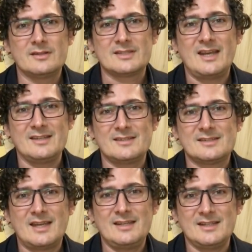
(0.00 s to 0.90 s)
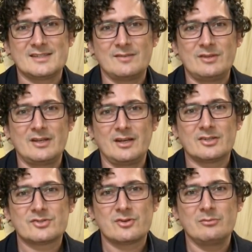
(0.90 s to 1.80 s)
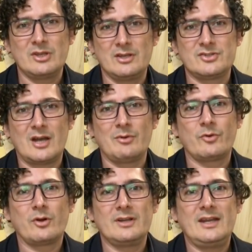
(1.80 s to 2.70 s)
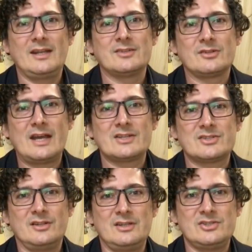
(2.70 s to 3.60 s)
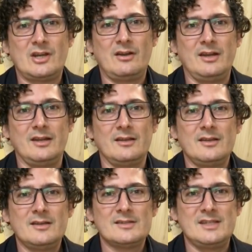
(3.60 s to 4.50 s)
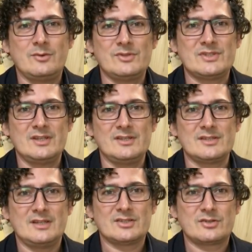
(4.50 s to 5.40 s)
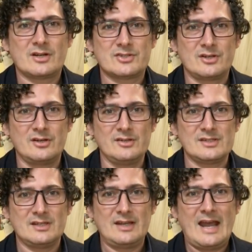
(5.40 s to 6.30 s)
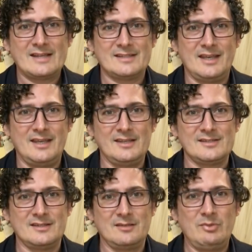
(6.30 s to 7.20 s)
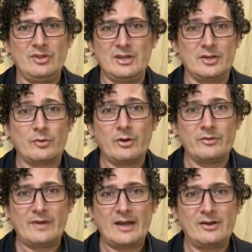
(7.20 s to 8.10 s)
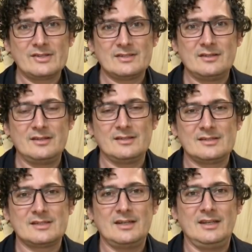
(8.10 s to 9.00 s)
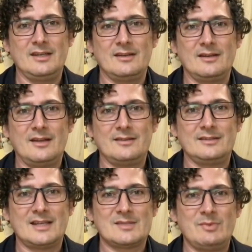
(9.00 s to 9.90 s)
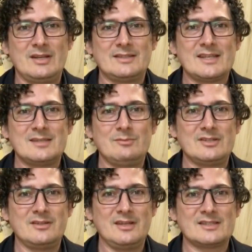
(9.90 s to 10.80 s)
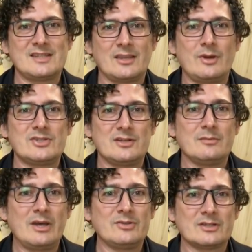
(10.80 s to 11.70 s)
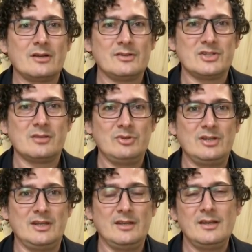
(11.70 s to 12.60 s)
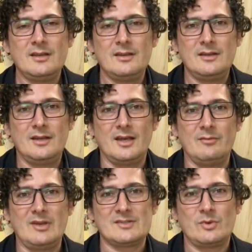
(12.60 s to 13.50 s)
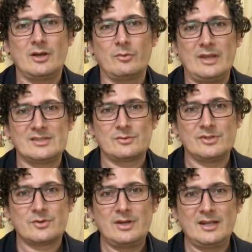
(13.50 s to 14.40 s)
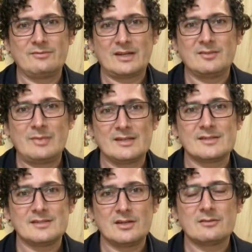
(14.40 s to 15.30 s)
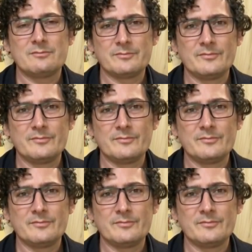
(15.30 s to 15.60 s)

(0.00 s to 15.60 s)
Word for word: Science, scientists have done an extremely good job of coordinating internationally, sharing sequences and structures and assays and the ability to grow the virus and, and study it. And I think that's been a testament to the acceleration of the biotechnology community um, as we all race towards creating effective medicines here.